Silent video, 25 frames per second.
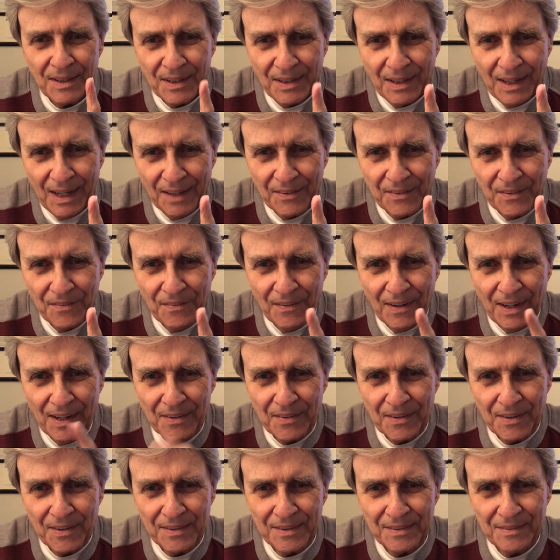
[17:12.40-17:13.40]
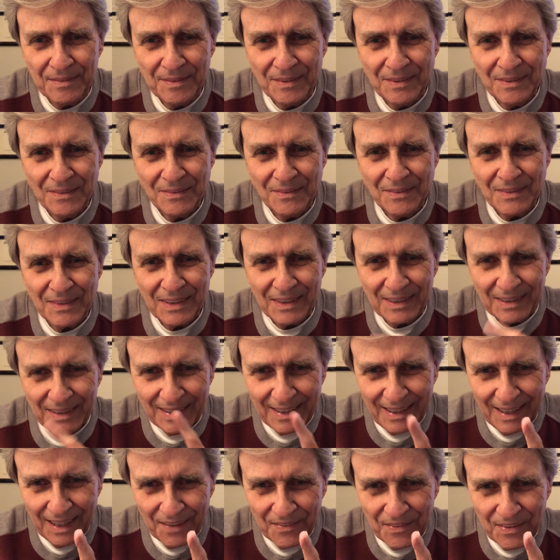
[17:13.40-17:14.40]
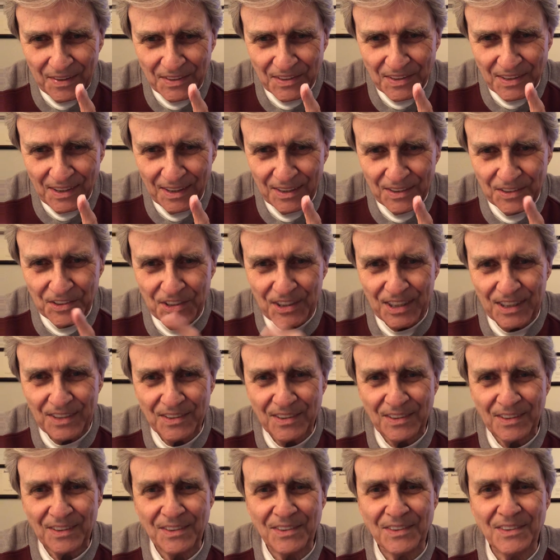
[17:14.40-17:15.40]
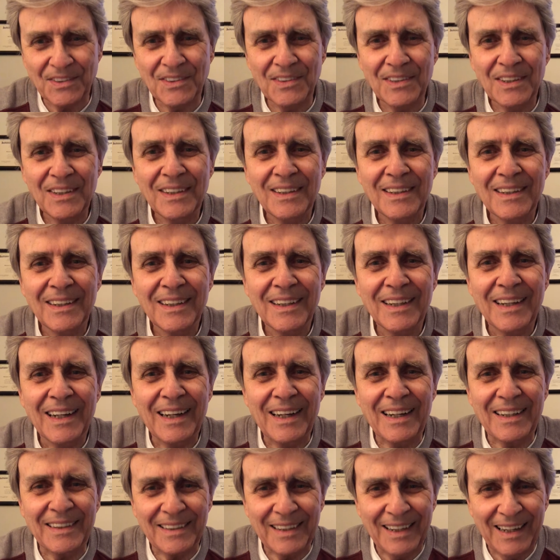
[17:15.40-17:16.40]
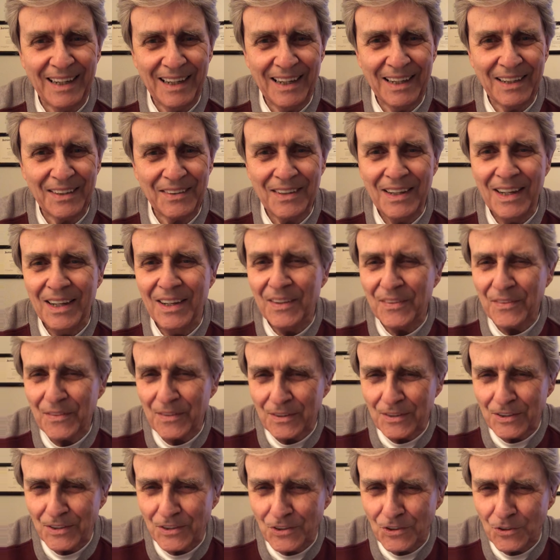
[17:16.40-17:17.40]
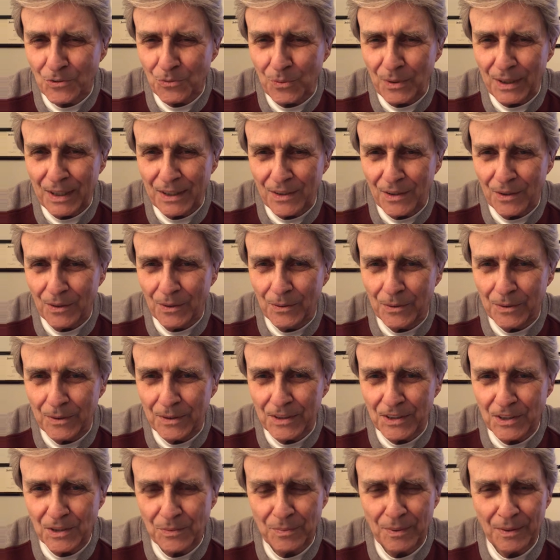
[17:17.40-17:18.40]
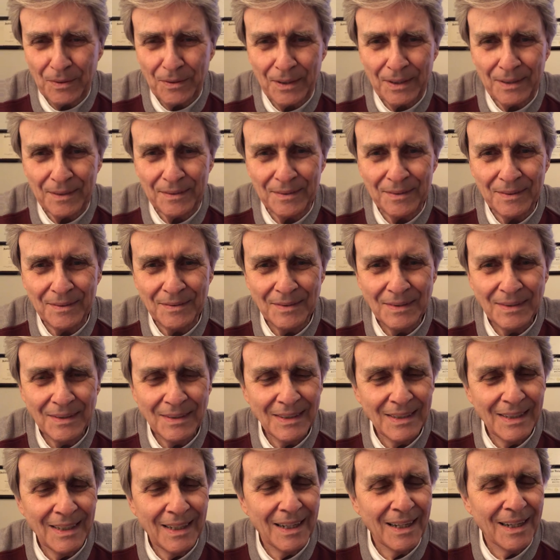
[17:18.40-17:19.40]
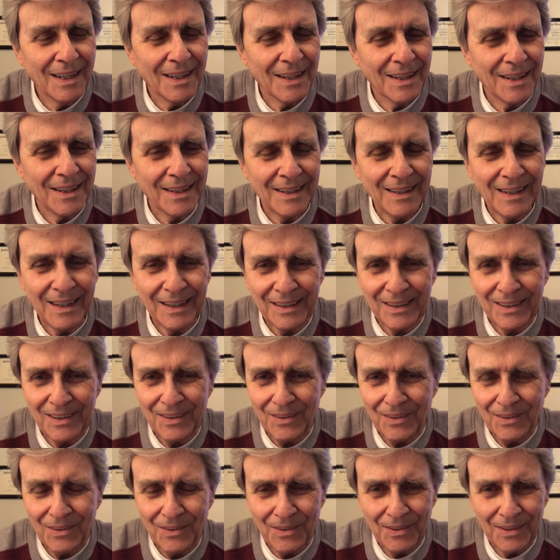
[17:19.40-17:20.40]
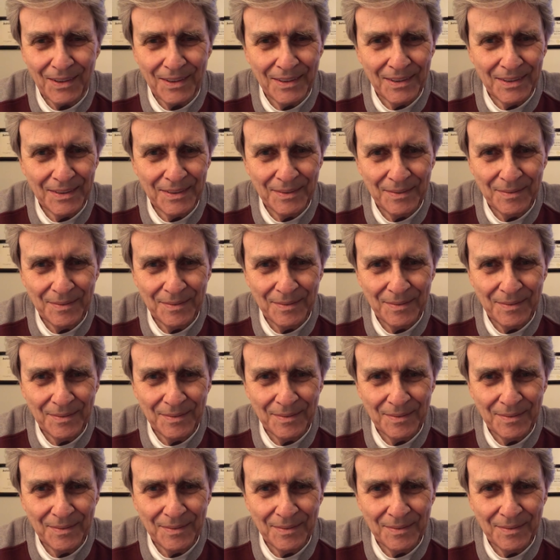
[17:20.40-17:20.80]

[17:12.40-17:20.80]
God the Father, God the Son, Jesus, and God the sweet Holy Spirit. Thank you, Lord.